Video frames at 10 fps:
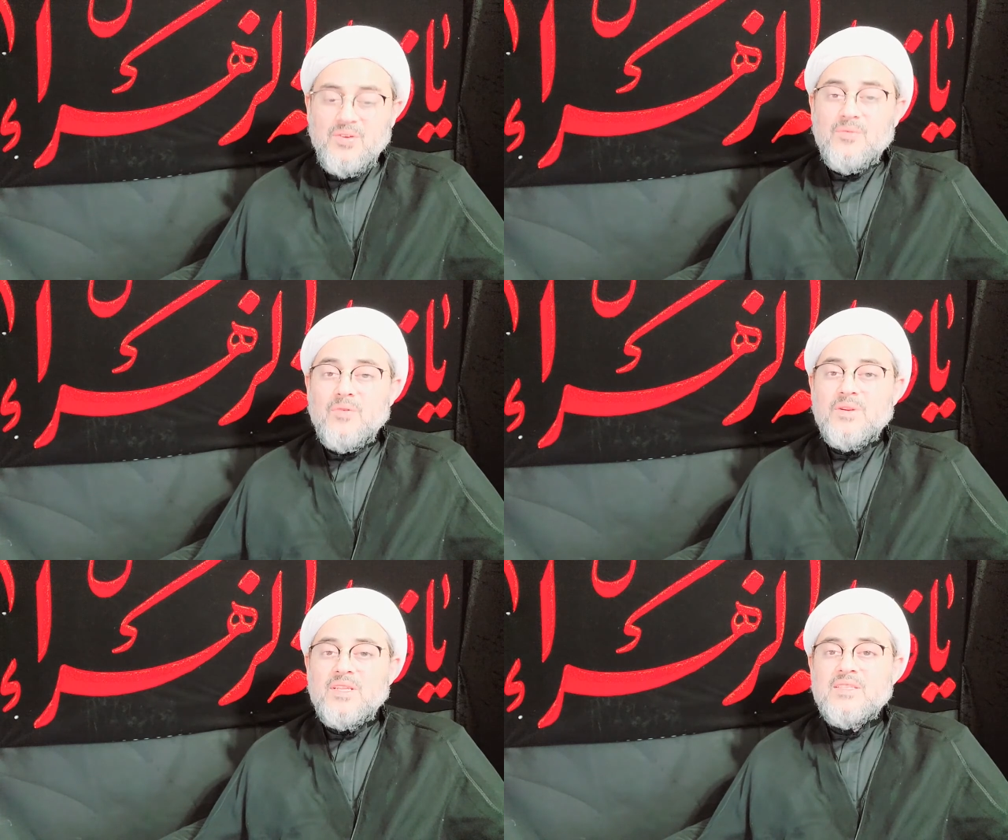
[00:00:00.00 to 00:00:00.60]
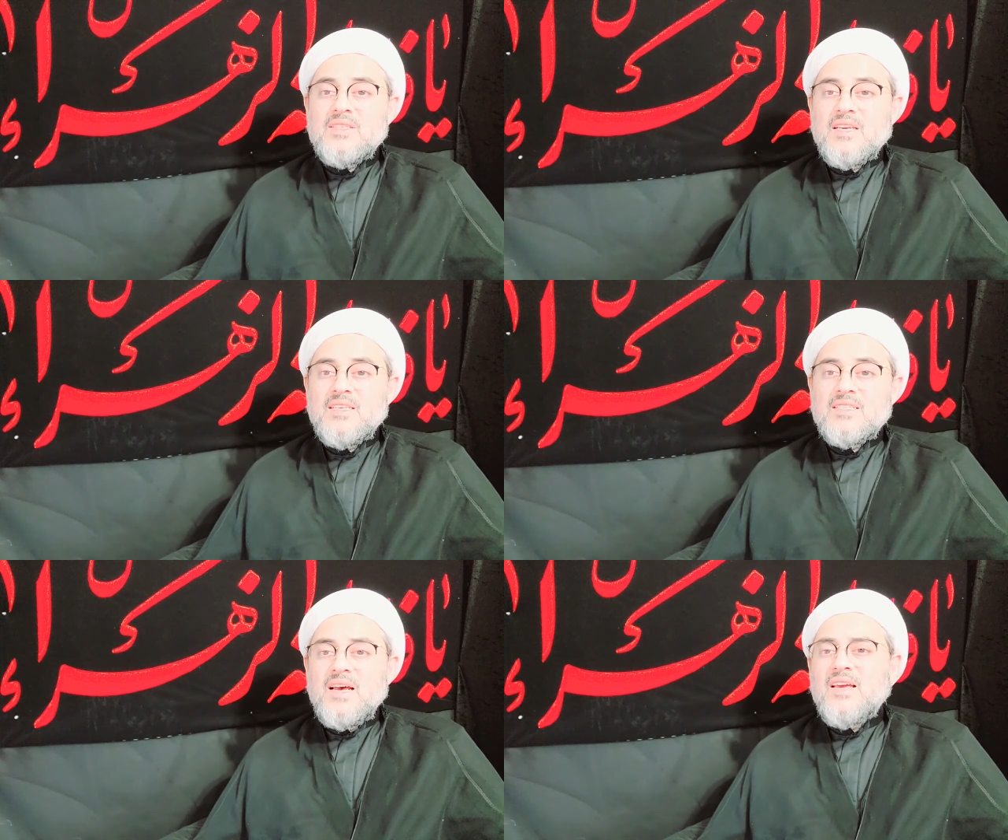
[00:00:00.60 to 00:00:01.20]
Mu'mineen
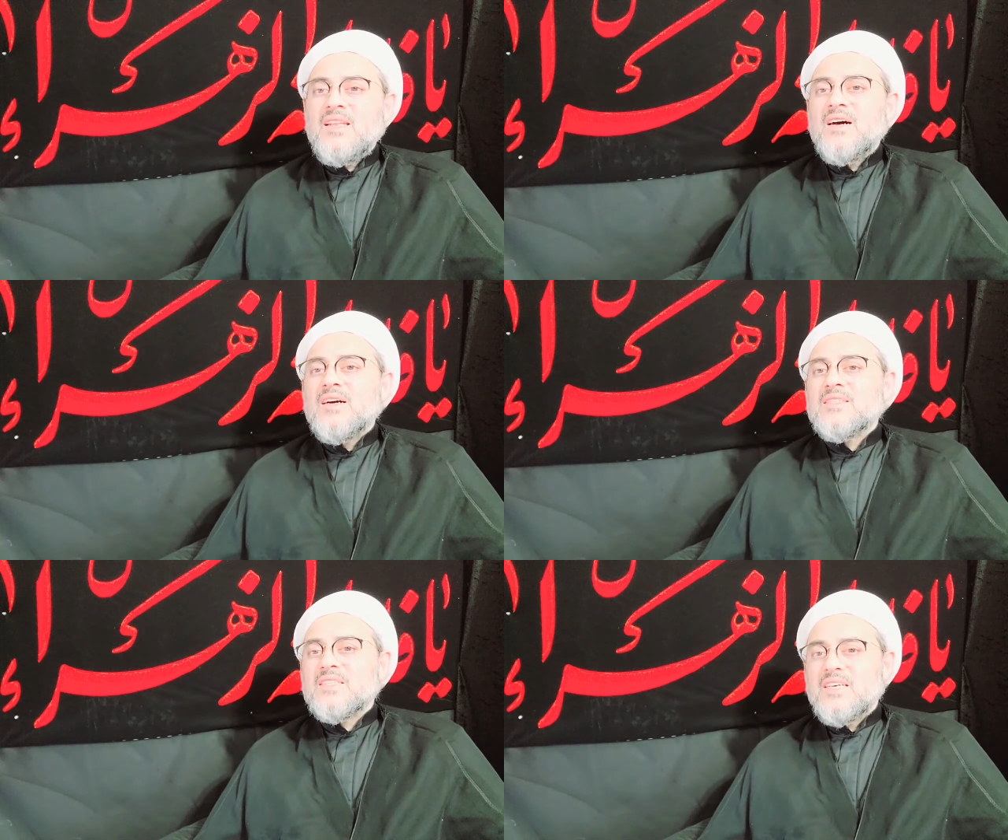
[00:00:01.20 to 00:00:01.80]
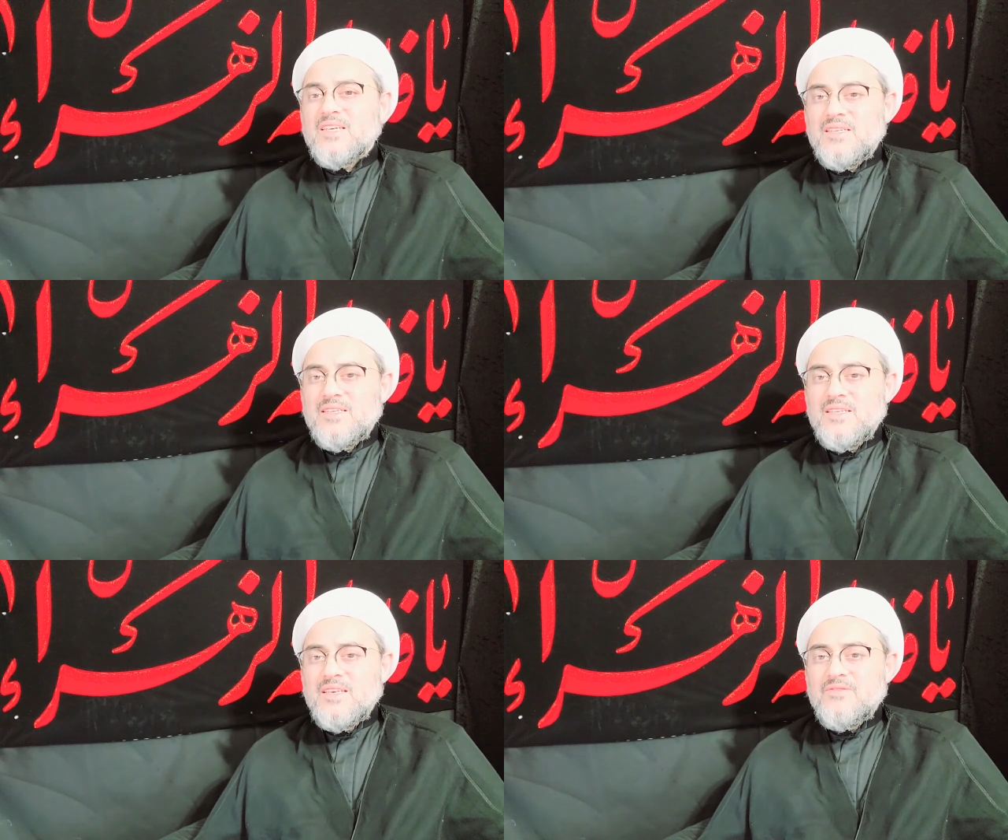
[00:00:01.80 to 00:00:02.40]
says, I'll ask her
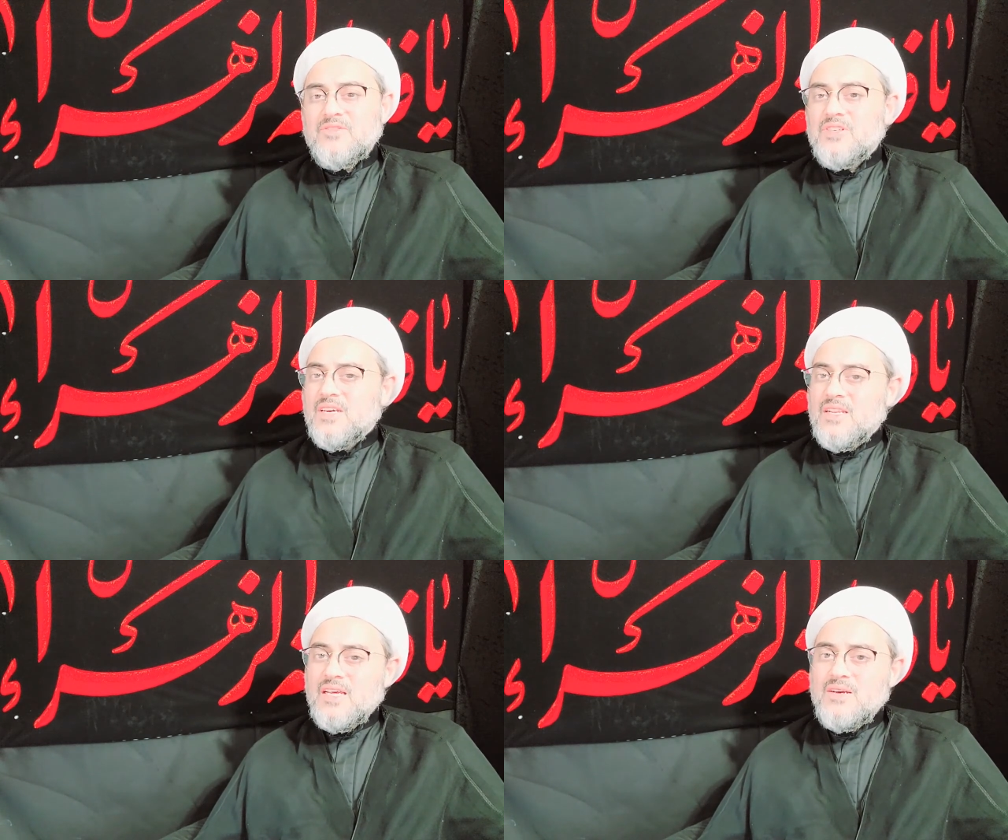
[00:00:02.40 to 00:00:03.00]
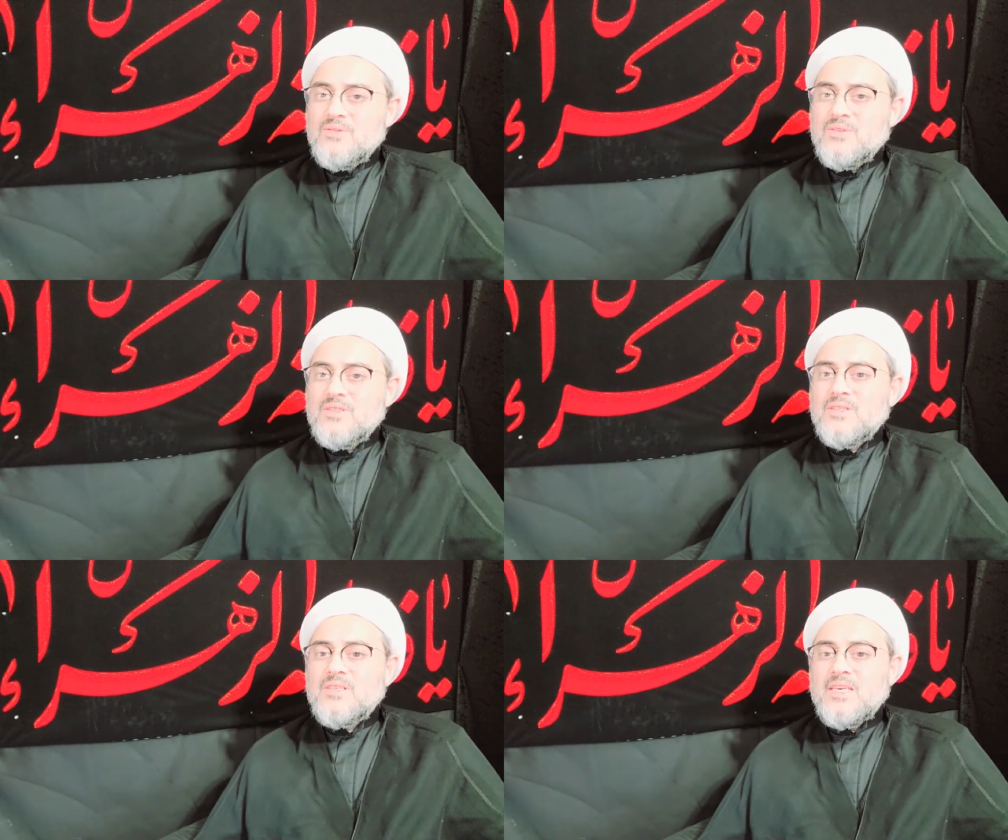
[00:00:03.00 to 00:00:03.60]
if she allows.
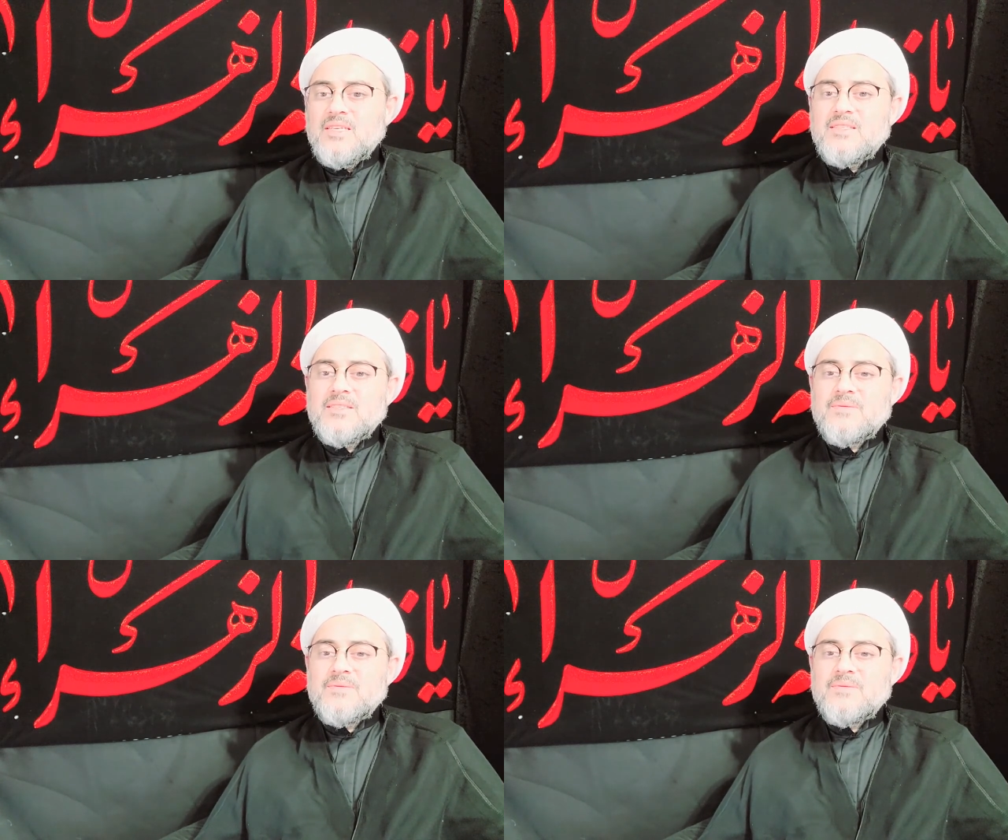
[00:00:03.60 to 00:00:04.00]
Yes.